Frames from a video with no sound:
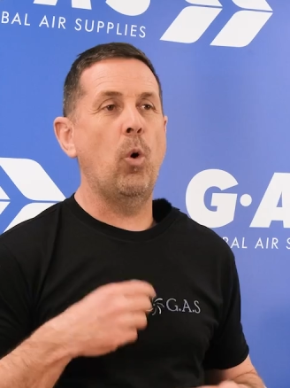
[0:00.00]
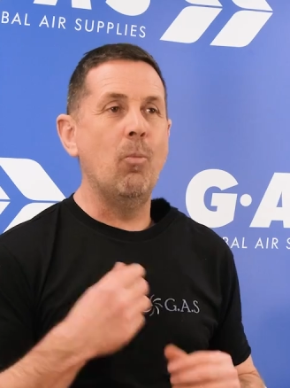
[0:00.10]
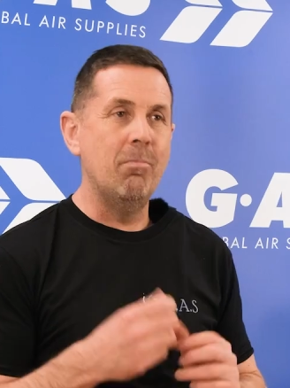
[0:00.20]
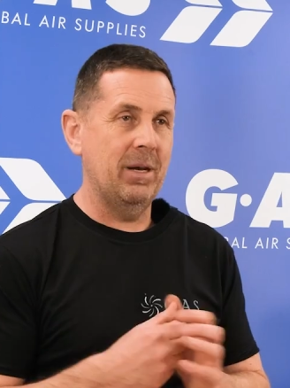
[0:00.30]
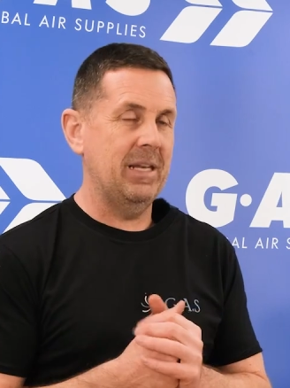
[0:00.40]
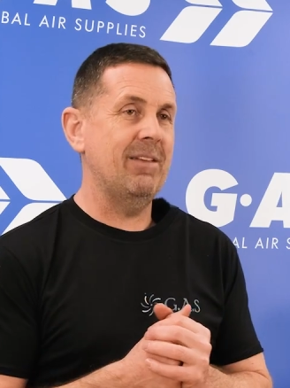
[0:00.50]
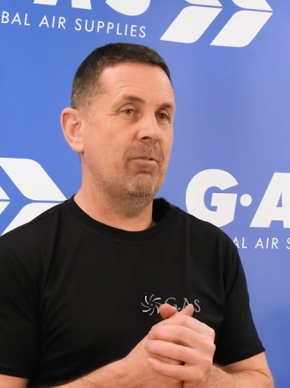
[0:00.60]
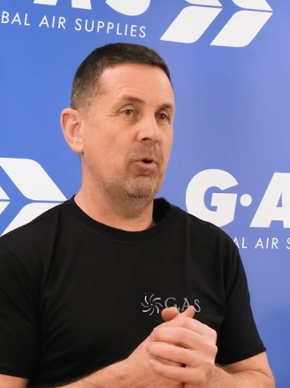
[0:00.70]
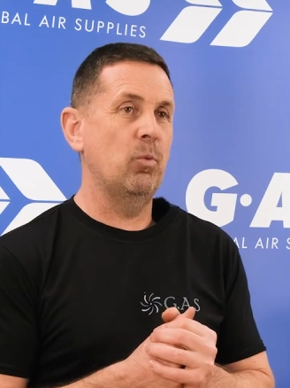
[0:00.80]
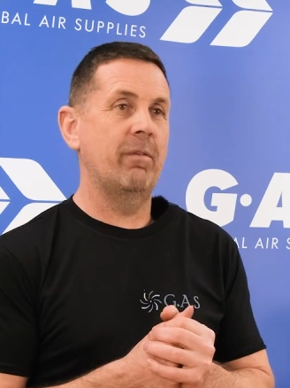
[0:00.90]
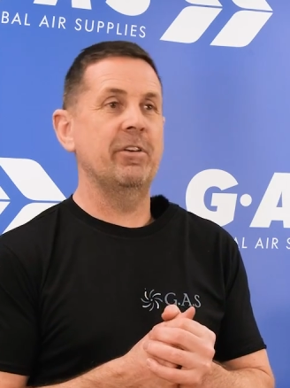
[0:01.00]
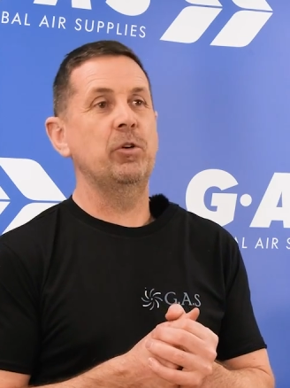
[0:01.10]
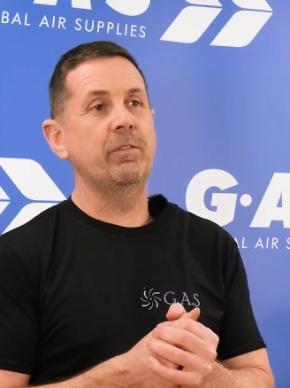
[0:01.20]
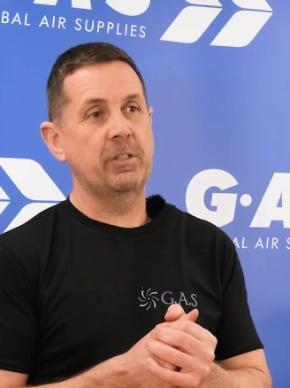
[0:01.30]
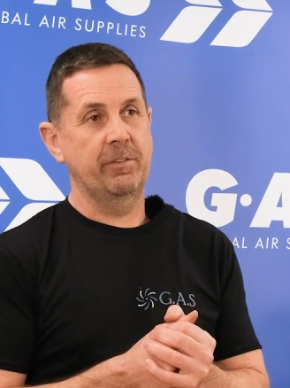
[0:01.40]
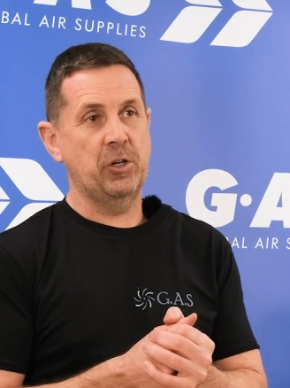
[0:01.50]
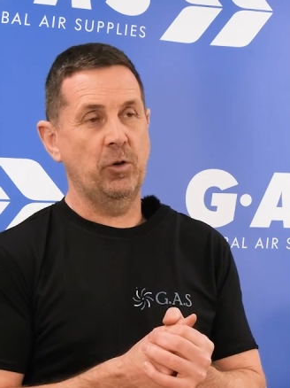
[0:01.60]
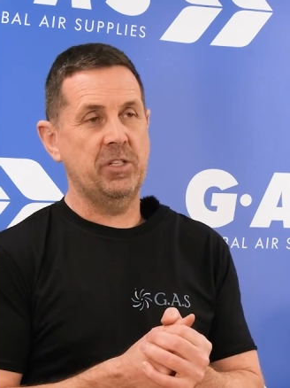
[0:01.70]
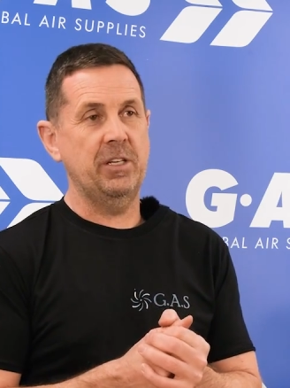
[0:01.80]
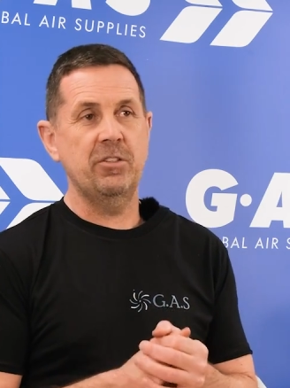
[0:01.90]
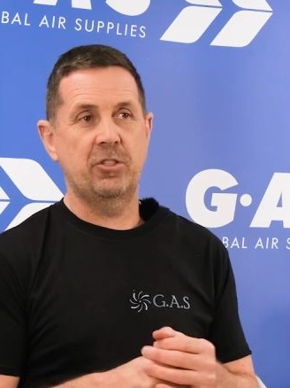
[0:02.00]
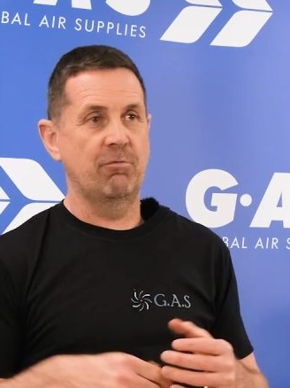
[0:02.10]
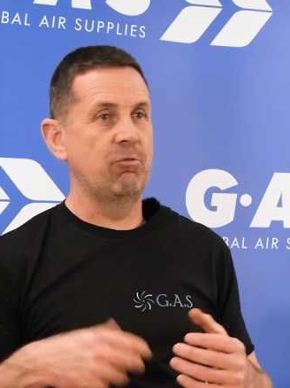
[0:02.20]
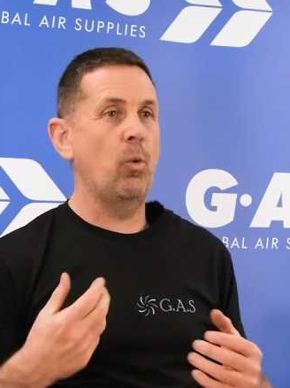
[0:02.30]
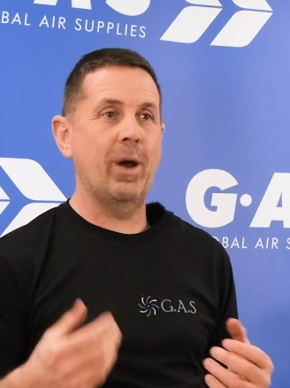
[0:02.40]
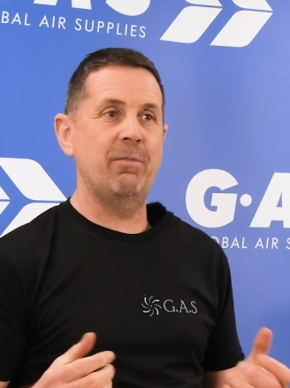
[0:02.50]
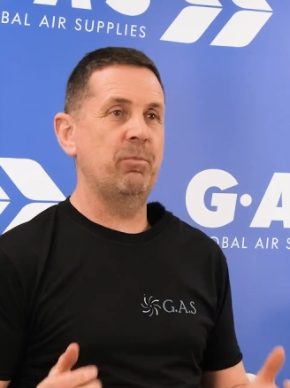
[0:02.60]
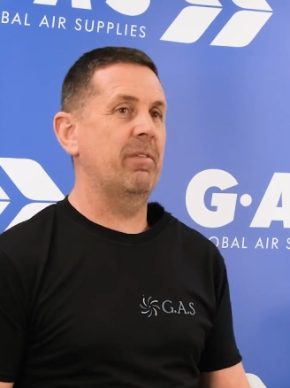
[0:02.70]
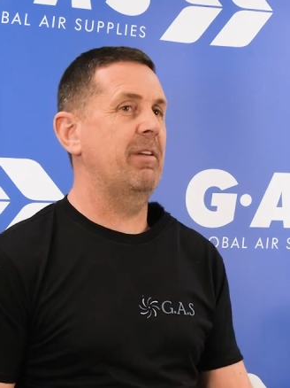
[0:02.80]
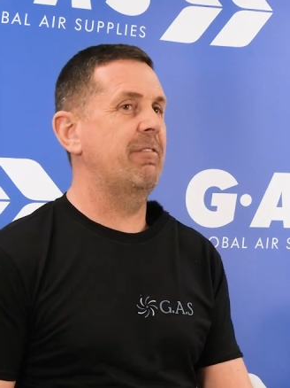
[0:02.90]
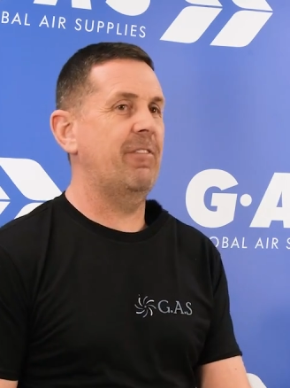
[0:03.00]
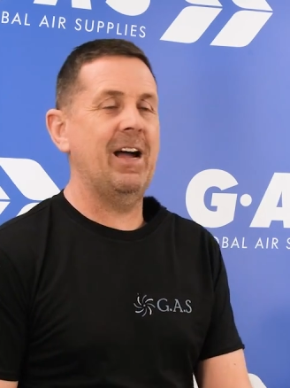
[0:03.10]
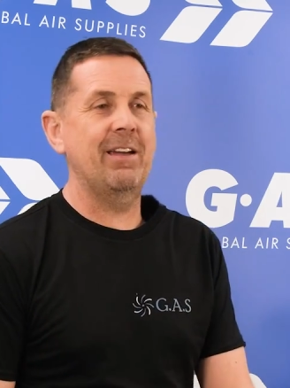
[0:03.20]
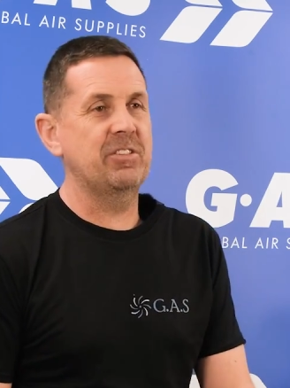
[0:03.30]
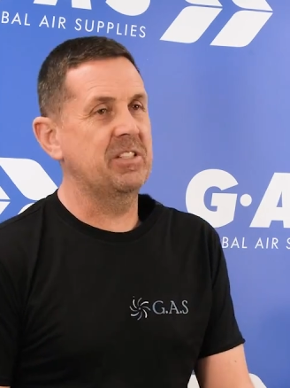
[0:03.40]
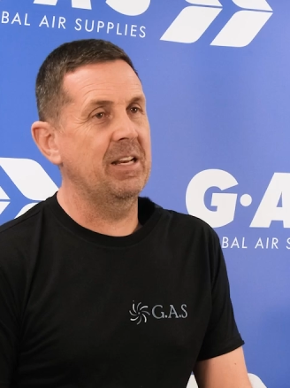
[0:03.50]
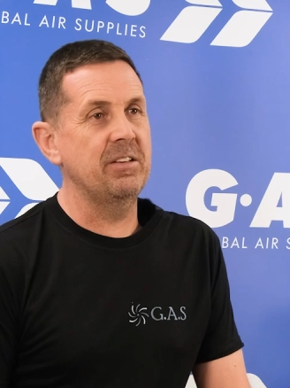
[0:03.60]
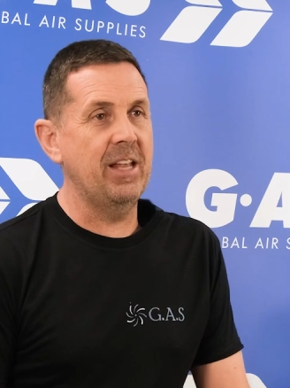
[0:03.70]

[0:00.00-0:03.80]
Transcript: Unbelievable what we do with the cuttings. You root in within 5 to 10